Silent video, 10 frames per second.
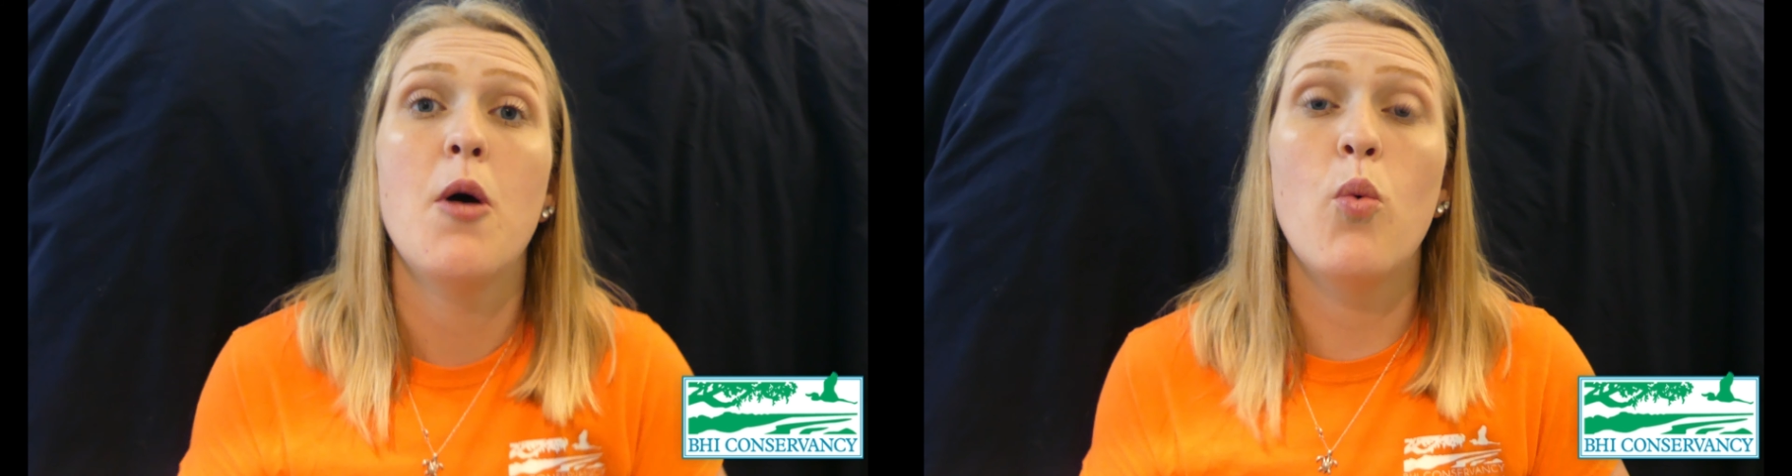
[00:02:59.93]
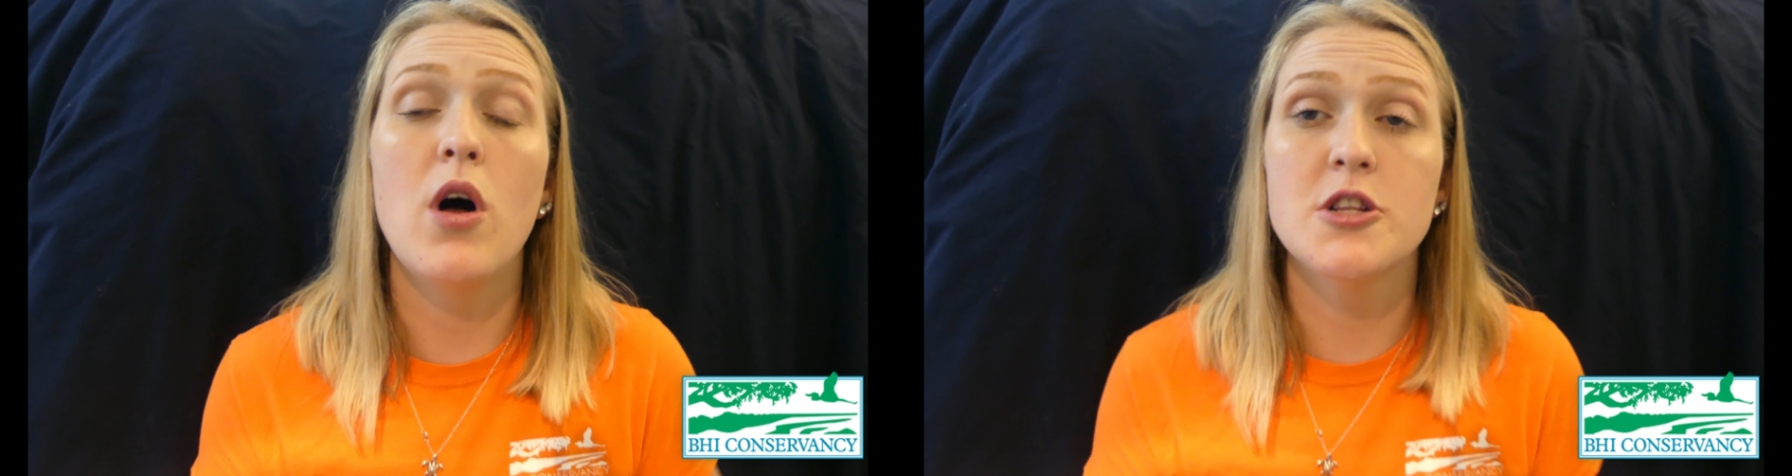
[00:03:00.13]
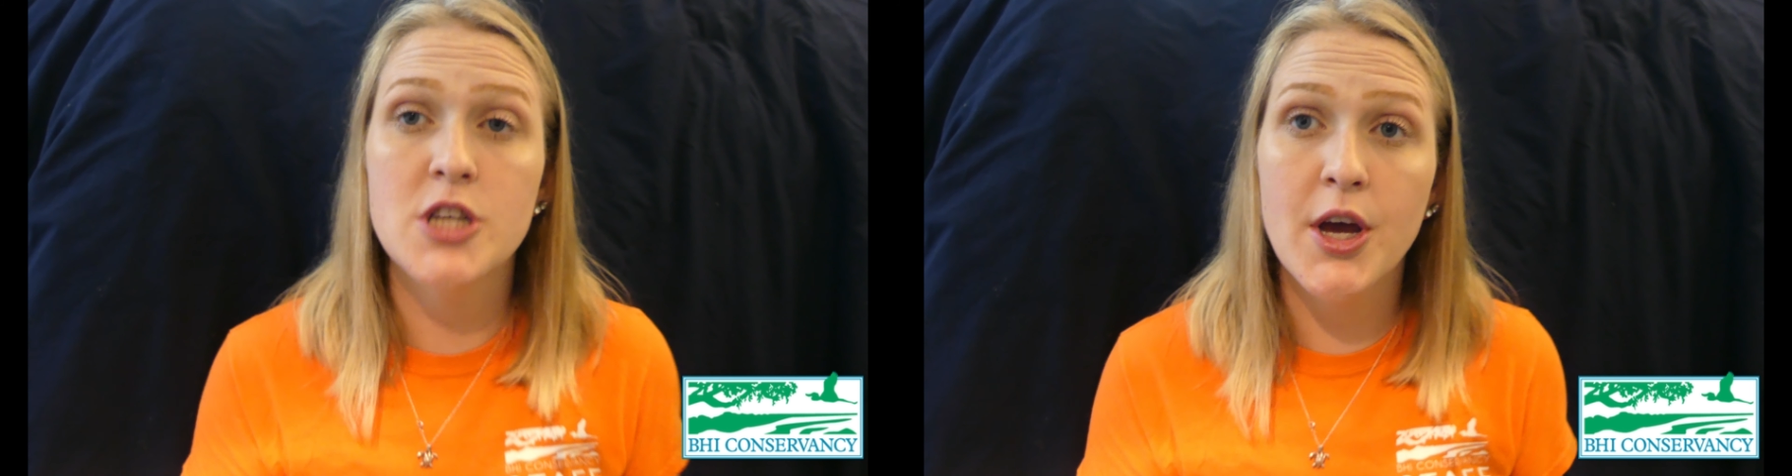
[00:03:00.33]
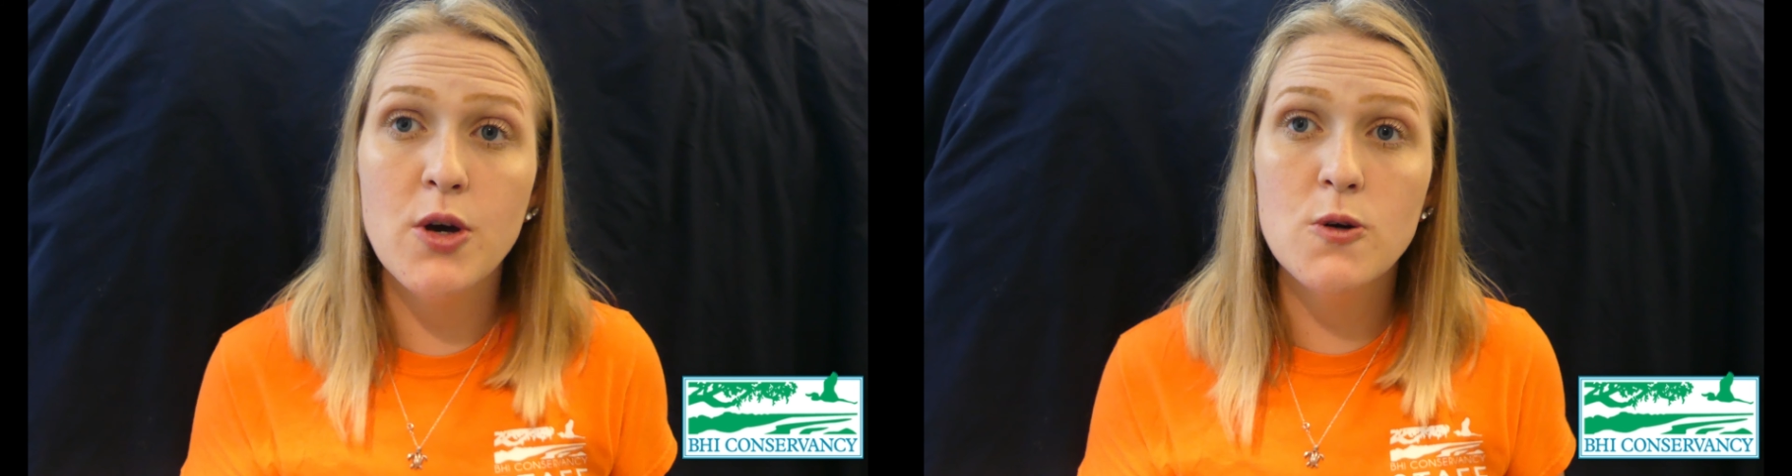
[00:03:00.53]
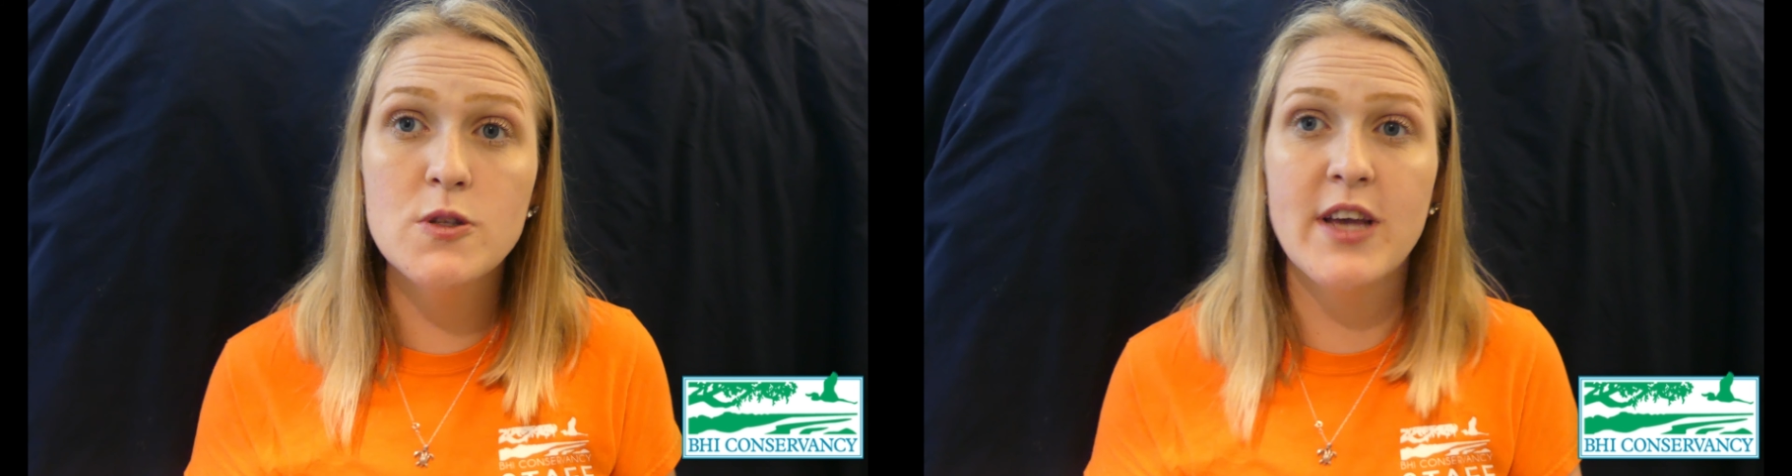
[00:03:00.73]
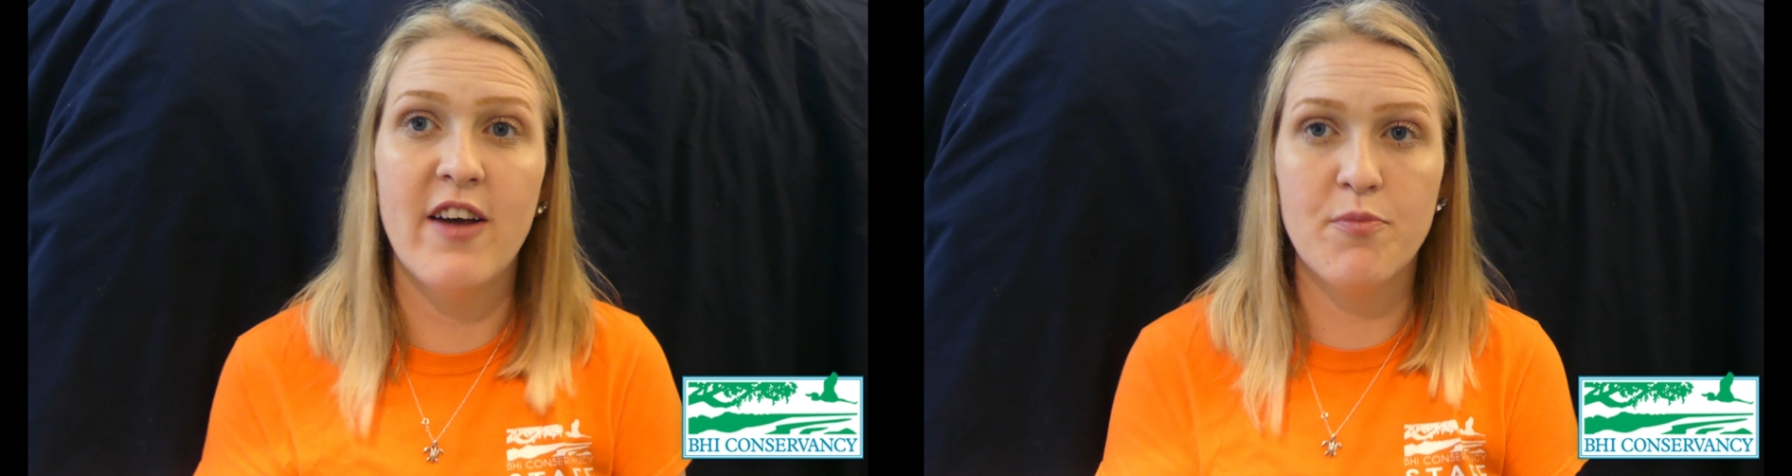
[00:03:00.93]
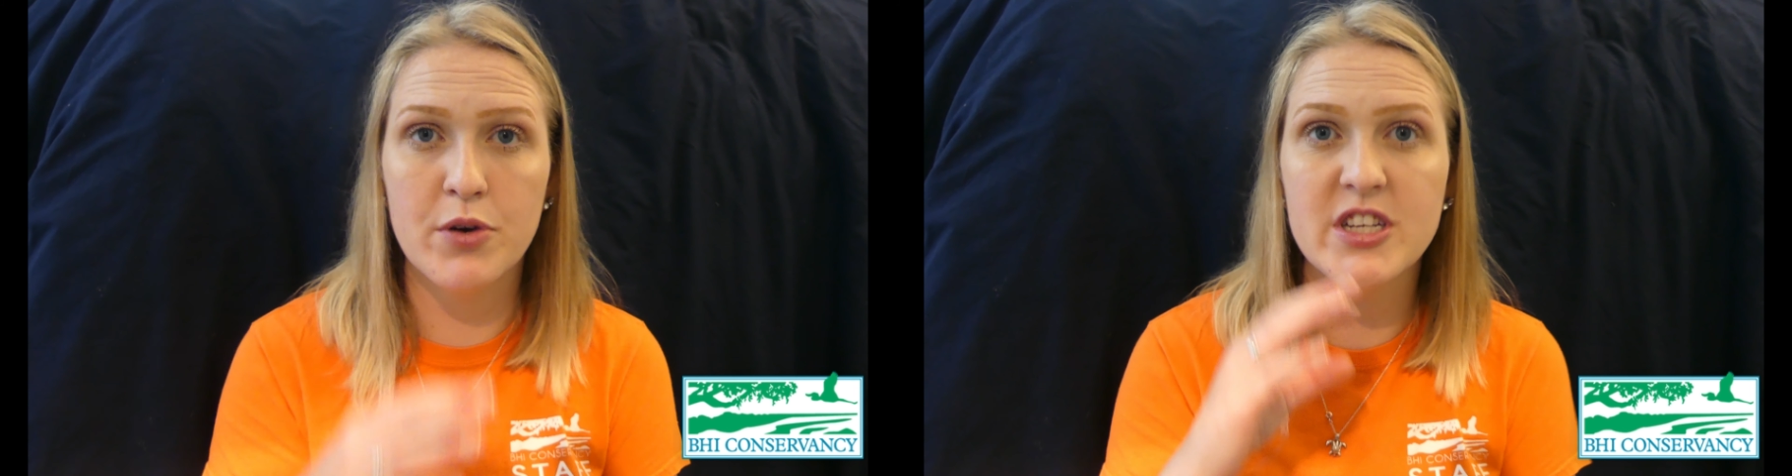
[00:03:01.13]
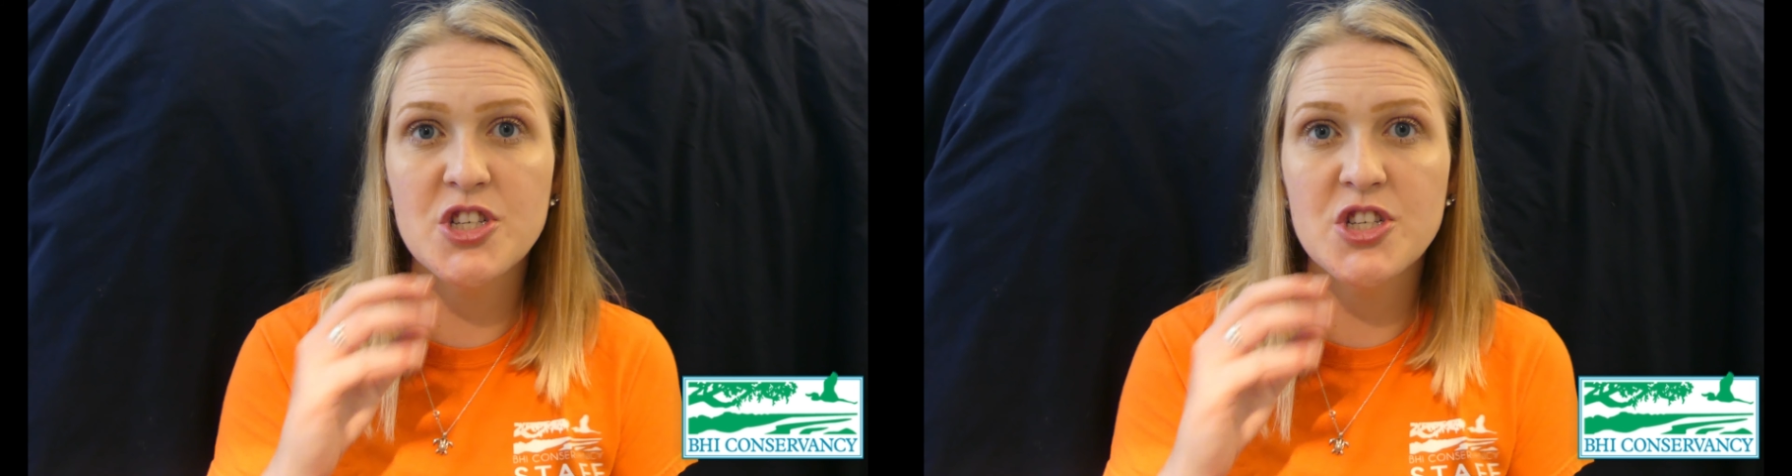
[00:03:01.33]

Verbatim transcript: while toads have pretty